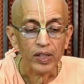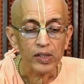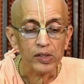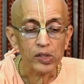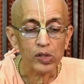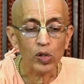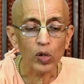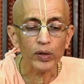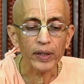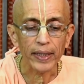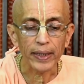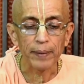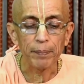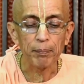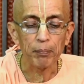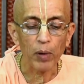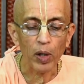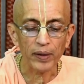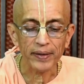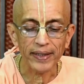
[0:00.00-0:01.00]
So the
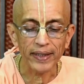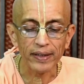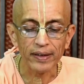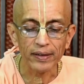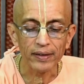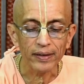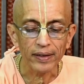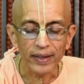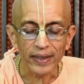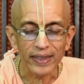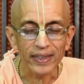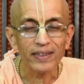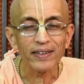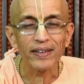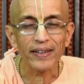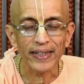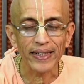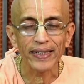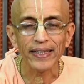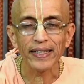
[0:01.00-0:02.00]
important
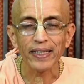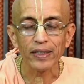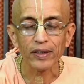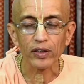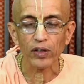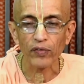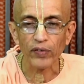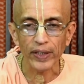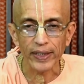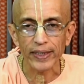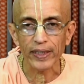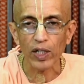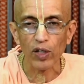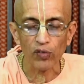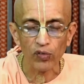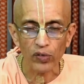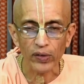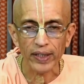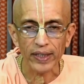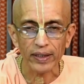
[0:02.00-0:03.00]
ingredient of any
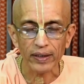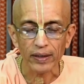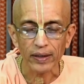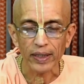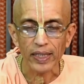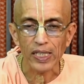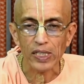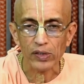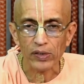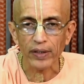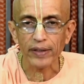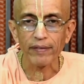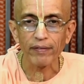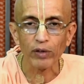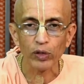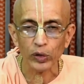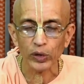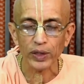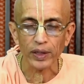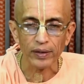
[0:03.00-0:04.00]
offering is the
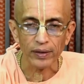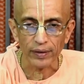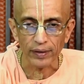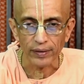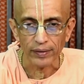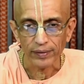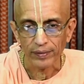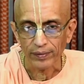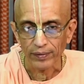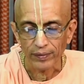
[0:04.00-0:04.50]
devotion.